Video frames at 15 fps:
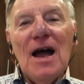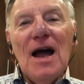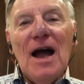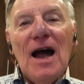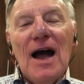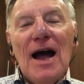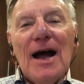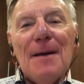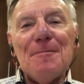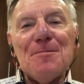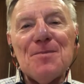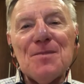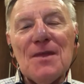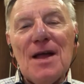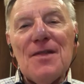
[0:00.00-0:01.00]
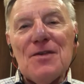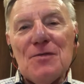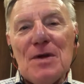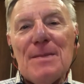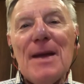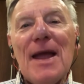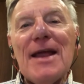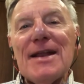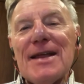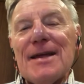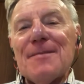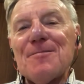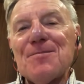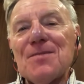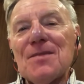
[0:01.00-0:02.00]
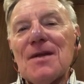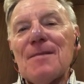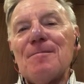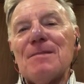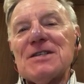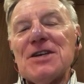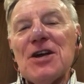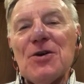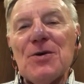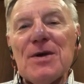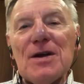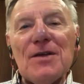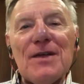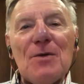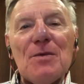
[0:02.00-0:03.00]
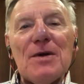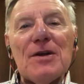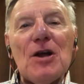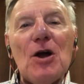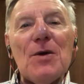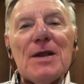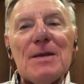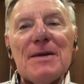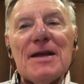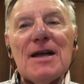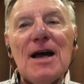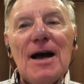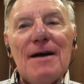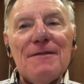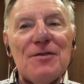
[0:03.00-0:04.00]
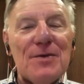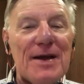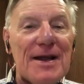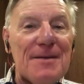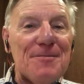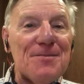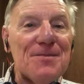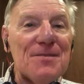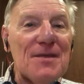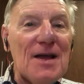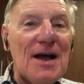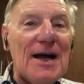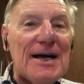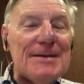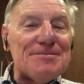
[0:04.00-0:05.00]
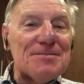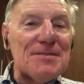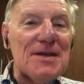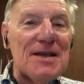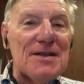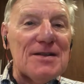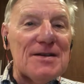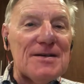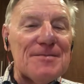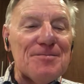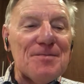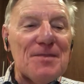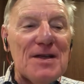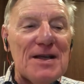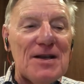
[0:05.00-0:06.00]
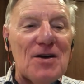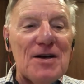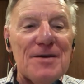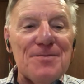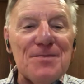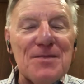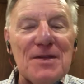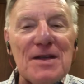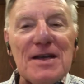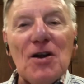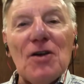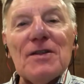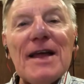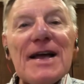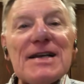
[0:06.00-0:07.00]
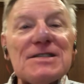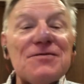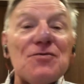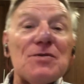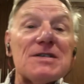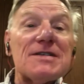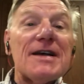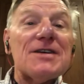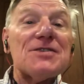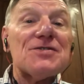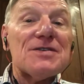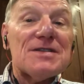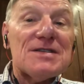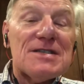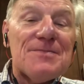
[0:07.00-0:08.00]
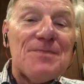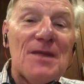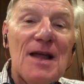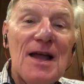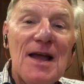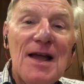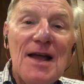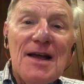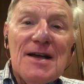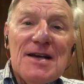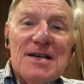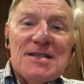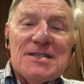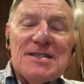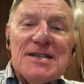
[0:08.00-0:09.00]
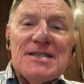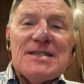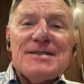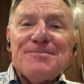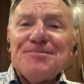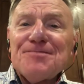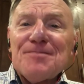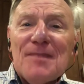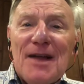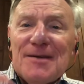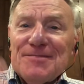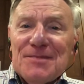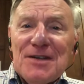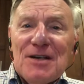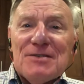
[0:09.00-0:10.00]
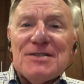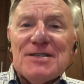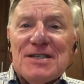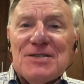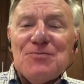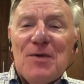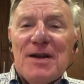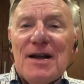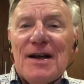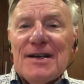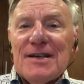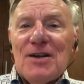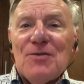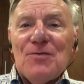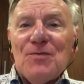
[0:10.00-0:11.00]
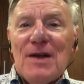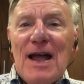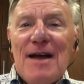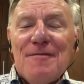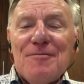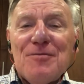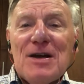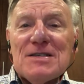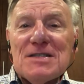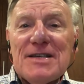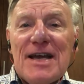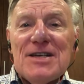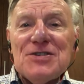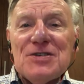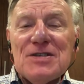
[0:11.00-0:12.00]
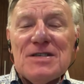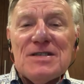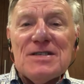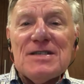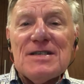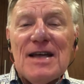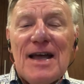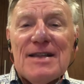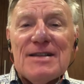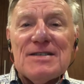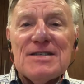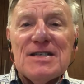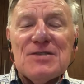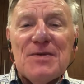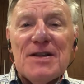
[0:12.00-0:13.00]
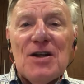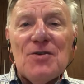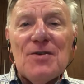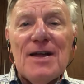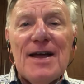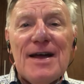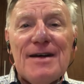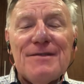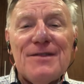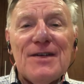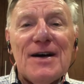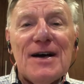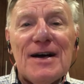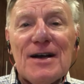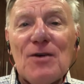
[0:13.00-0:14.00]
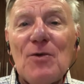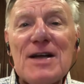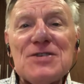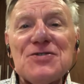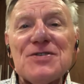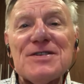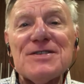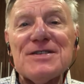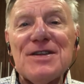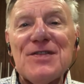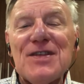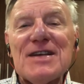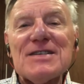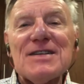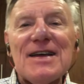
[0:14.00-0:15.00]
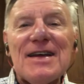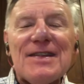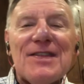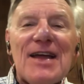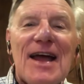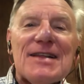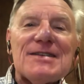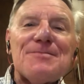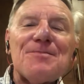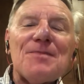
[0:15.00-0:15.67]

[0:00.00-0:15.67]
the remaining material that we're going to be covering in our last four sessions. Since I don't have presentations and since we don't have questions and things like that,